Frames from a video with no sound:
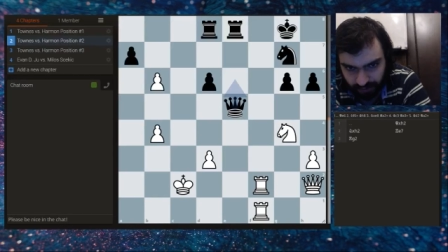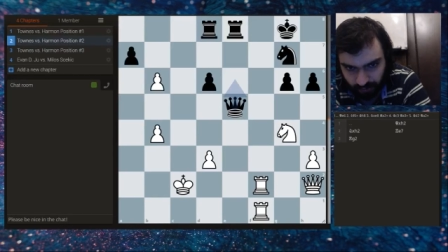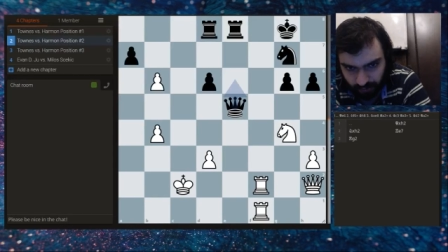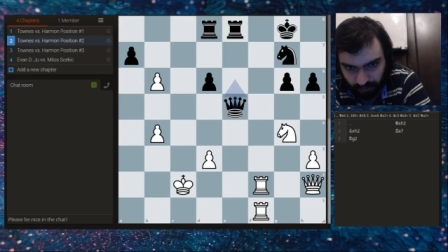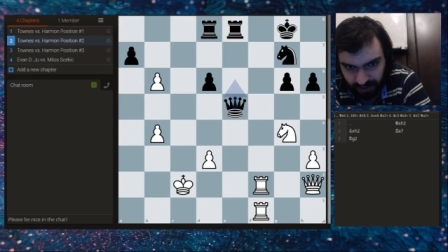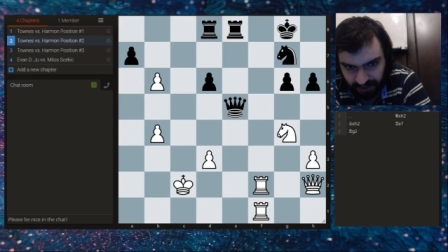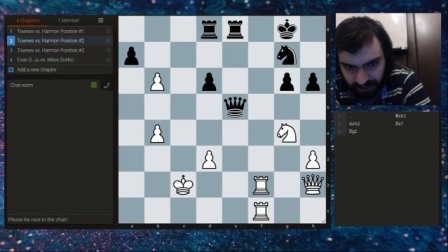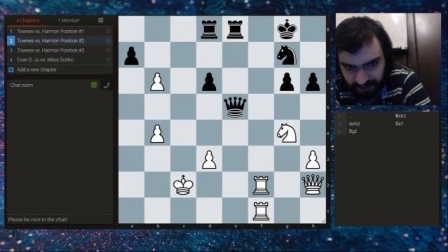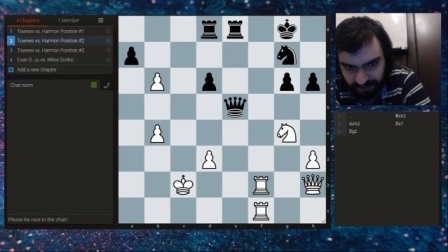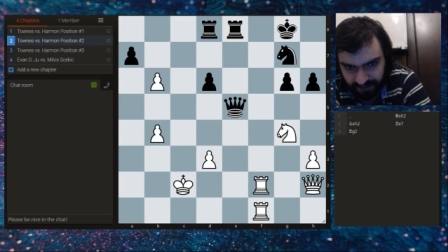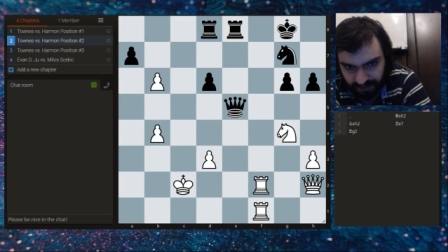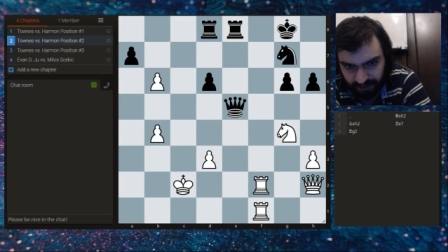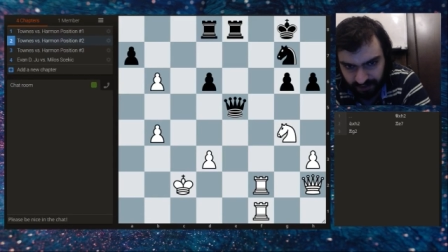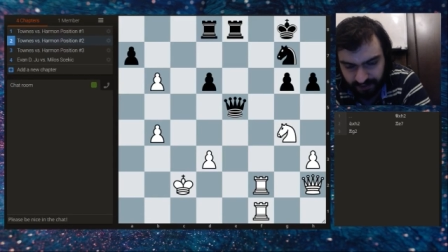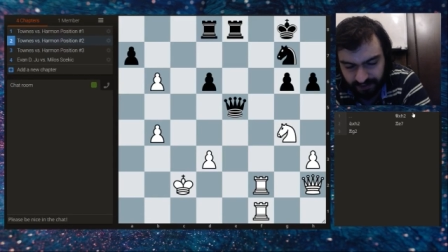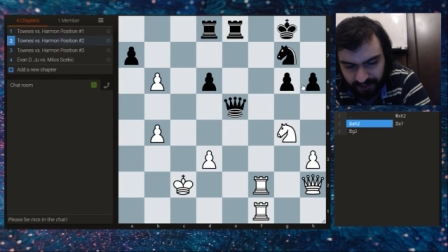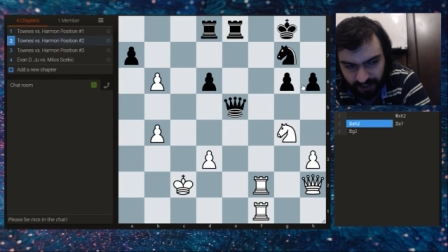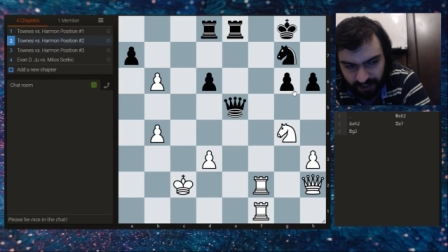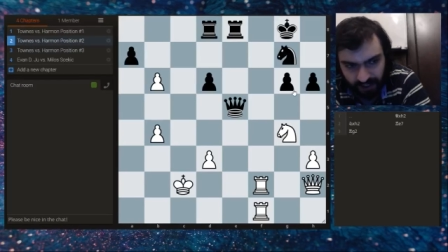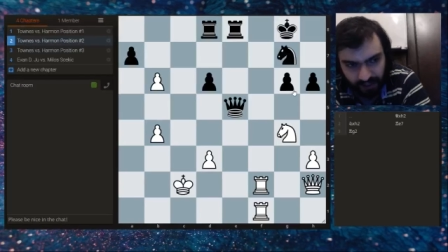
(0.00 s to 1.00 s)
Queen
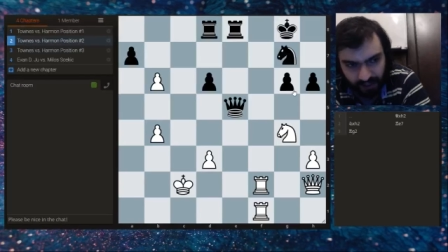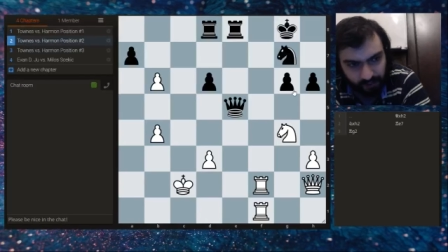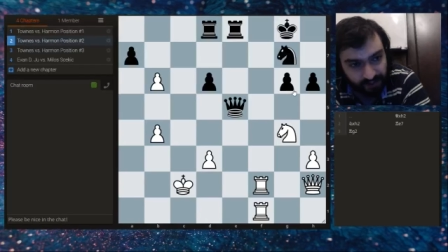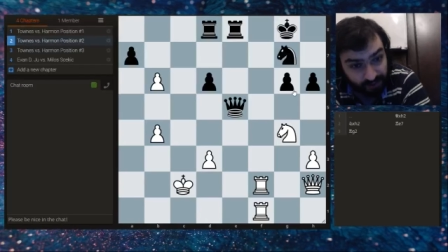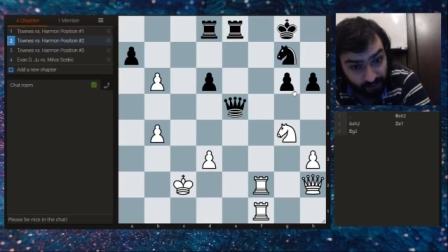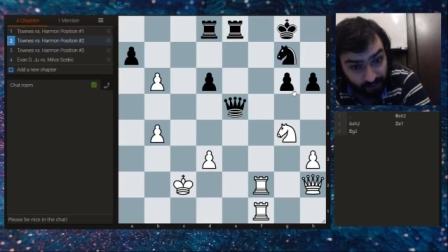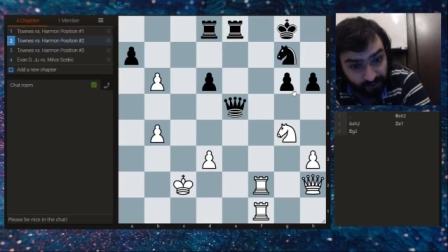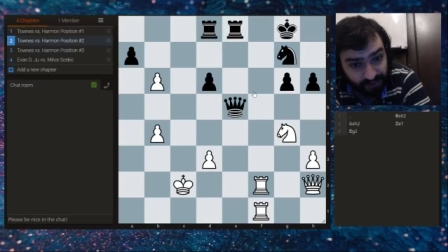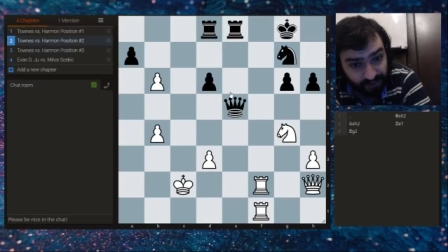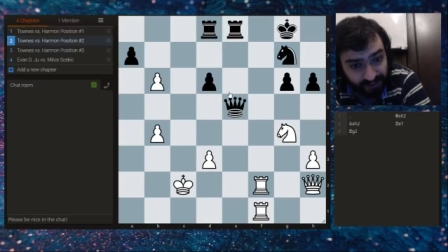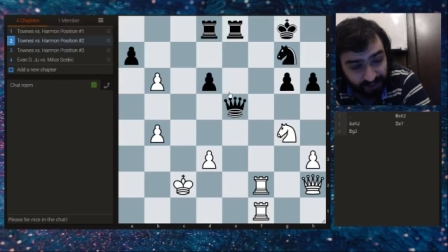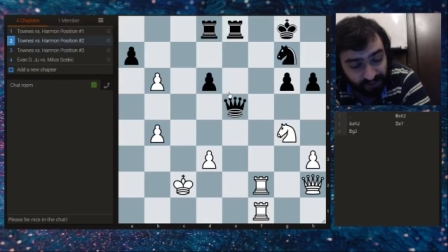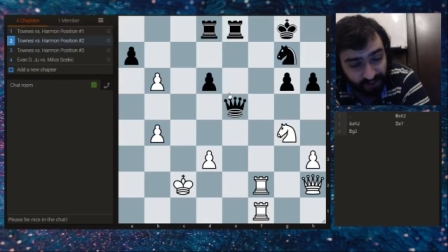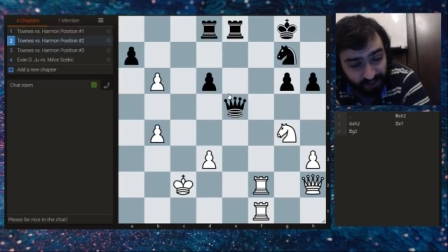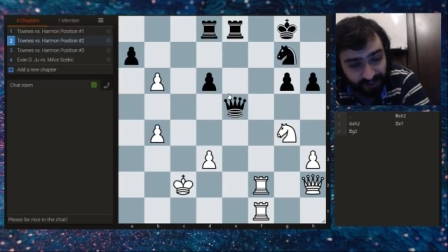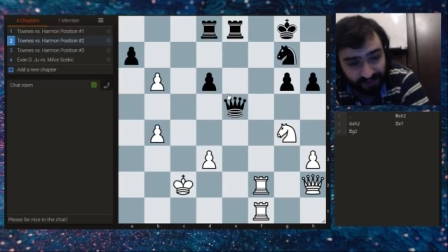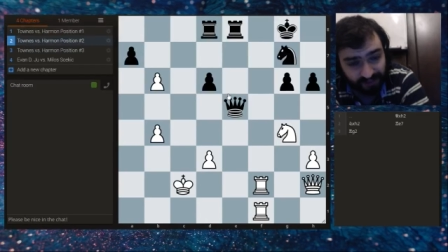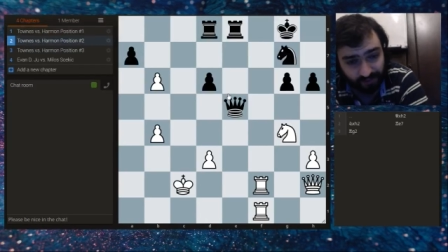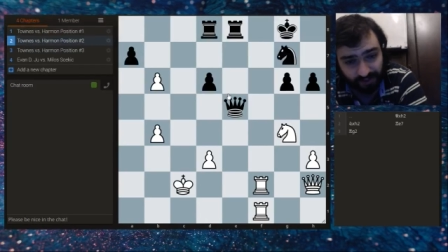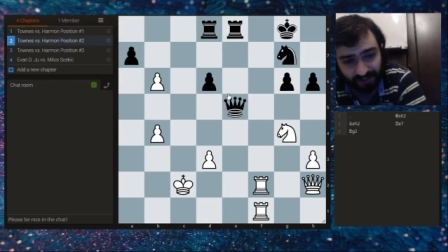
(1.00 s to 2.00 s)
e6, yeah, I was going to
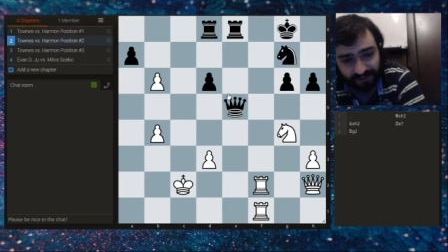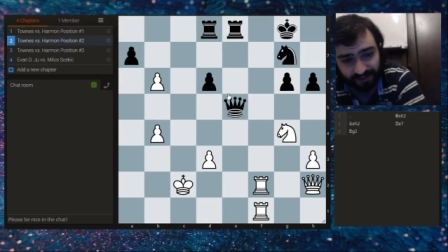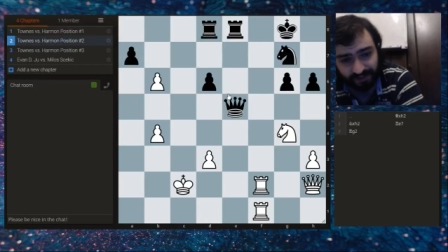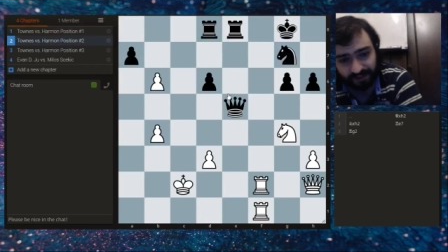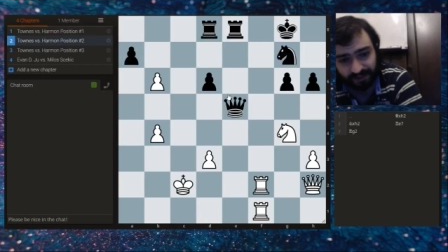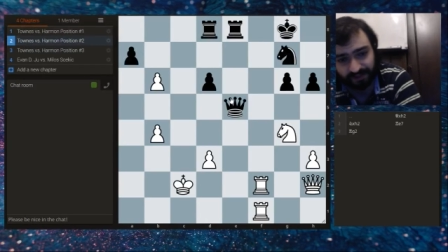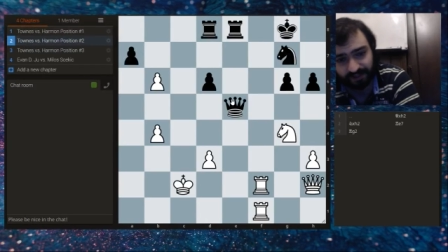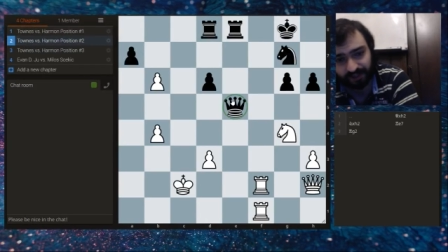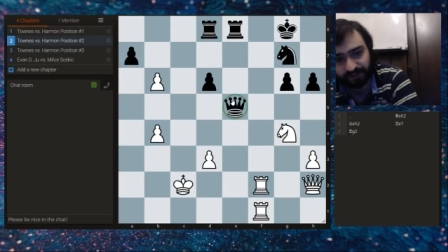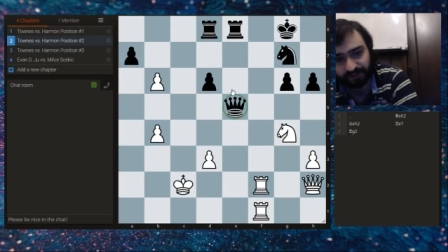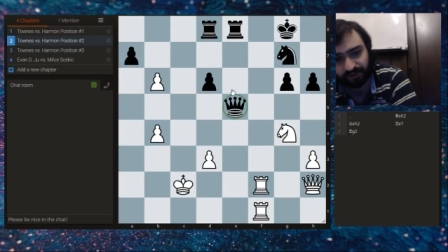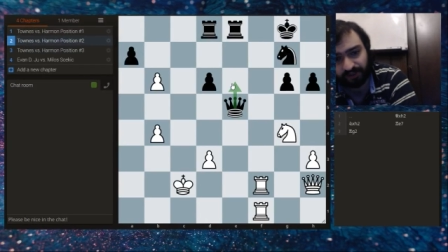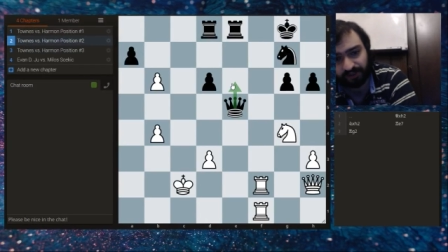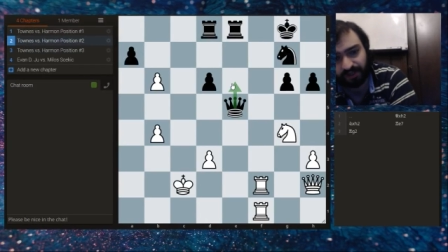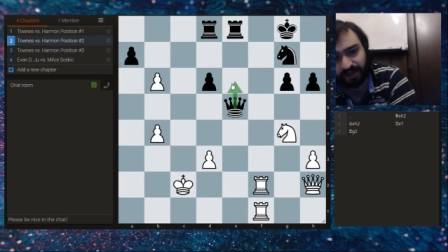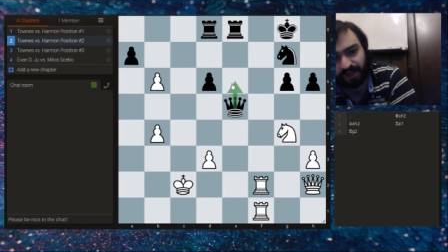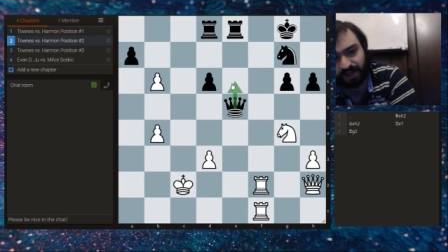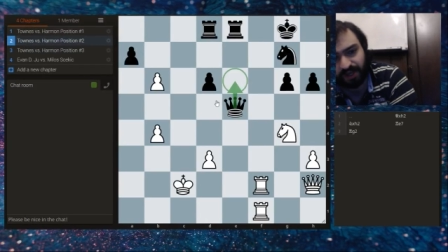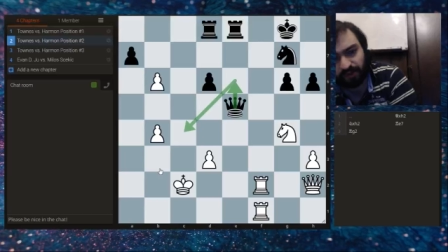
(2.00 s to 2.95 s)
suggest queen e6 actually.